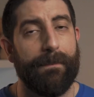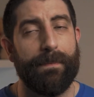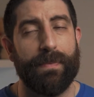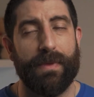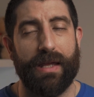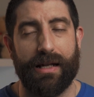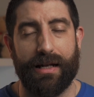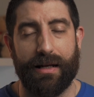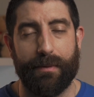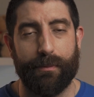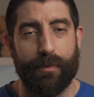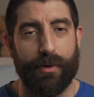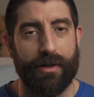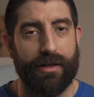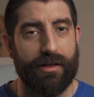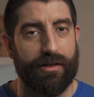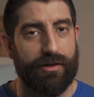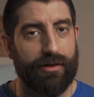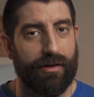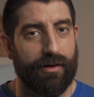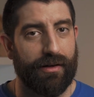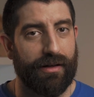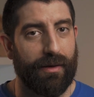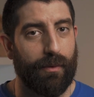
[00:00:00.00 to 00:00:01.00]
And I'm pretty
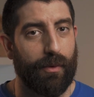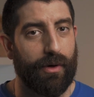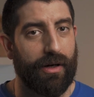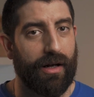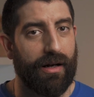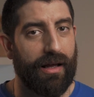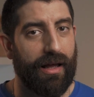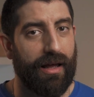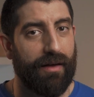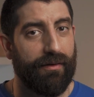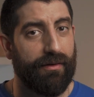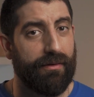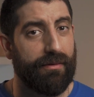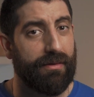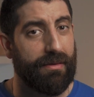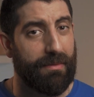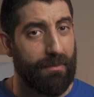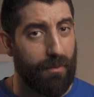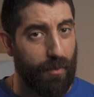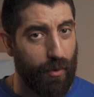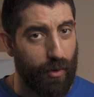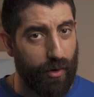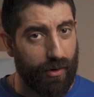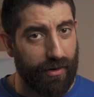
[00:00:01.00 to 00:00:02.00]
sure that we're gonna have even
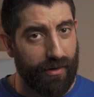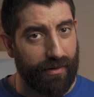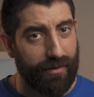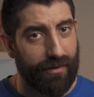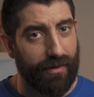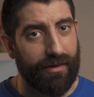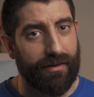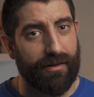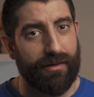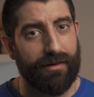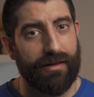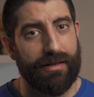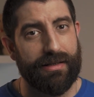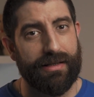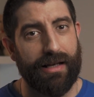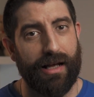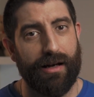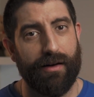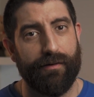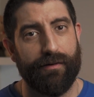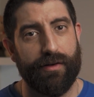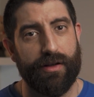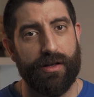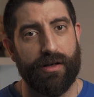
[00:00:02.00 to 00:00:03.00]
more these kind
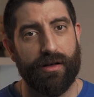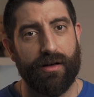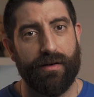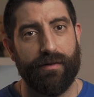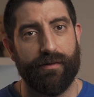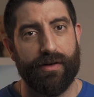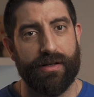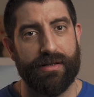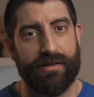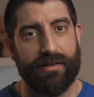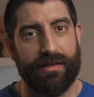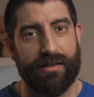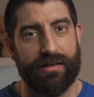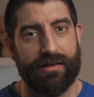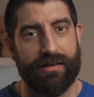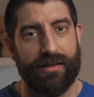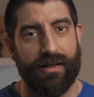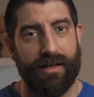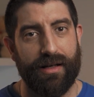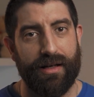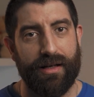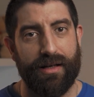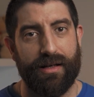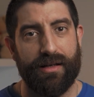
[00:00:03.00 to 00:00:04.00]
of video conferences.
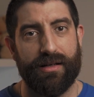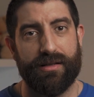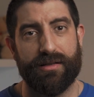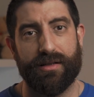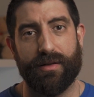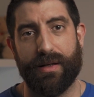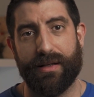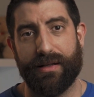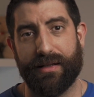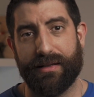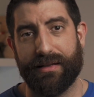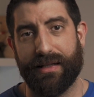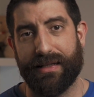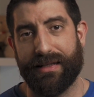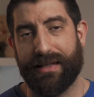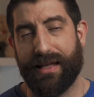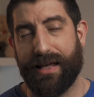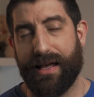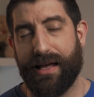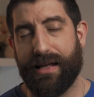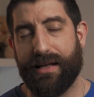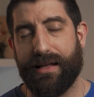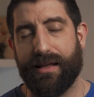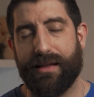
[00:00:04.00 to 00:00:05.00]
So I think that
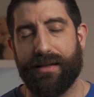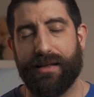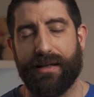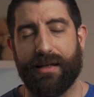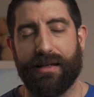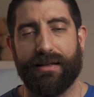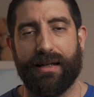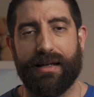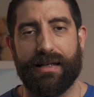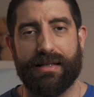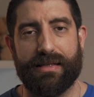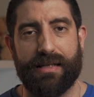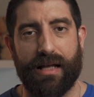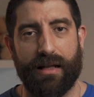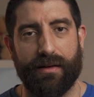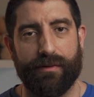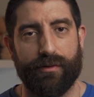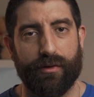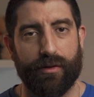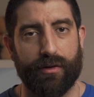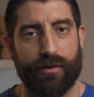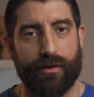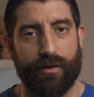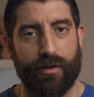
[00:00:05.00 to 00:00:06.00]
anything that is
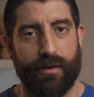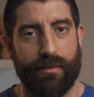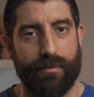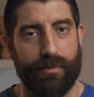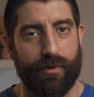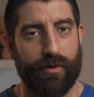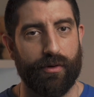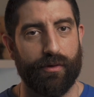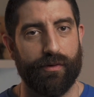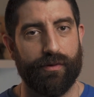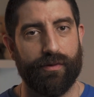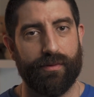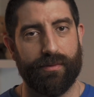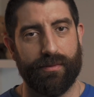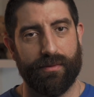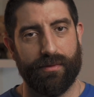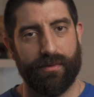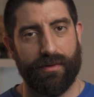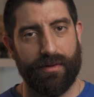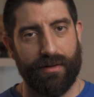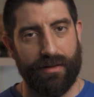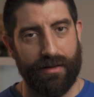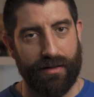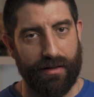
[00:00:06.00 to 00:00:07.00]
helpful to improve
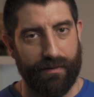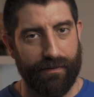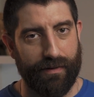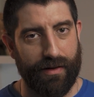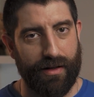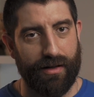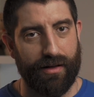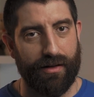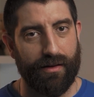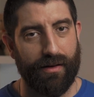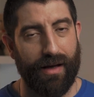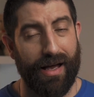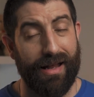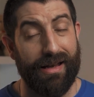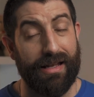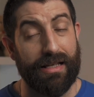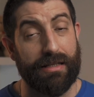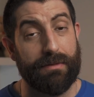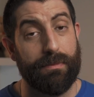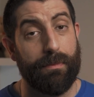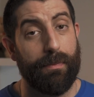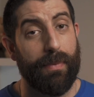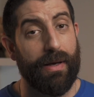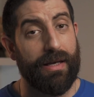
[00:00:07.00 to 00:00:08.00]
the video and
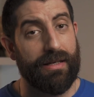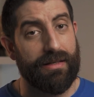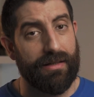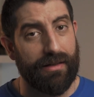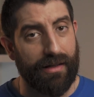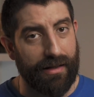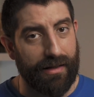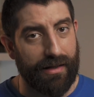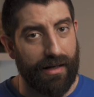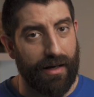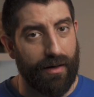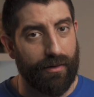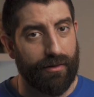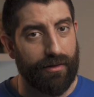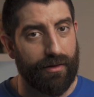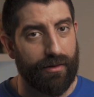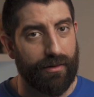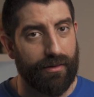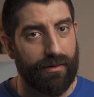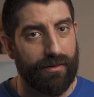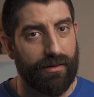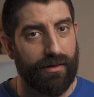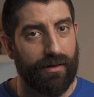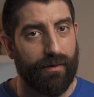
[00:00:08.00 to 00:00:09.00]
especially the
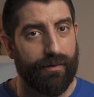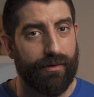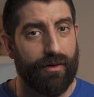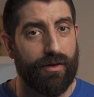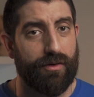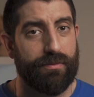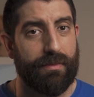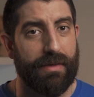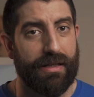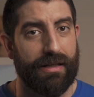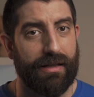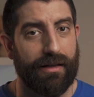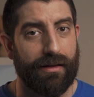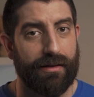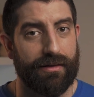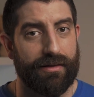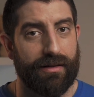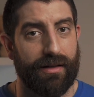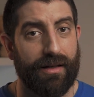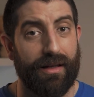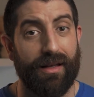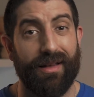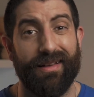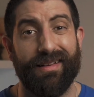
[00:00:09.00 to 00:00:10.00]
audio of those meetings
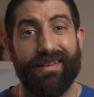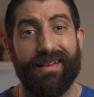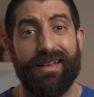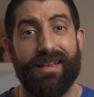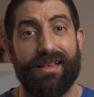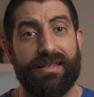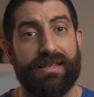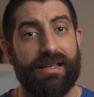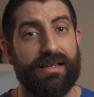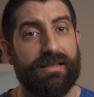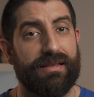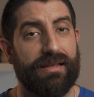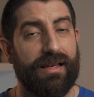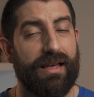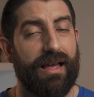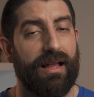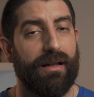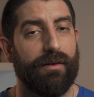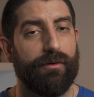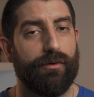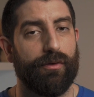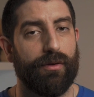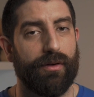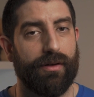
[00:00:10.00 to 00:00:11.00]
is just a
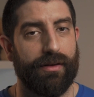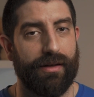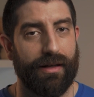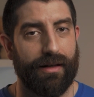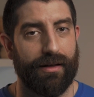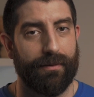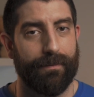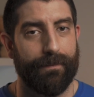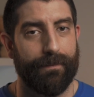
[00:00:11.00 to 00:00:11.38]
helpful thing.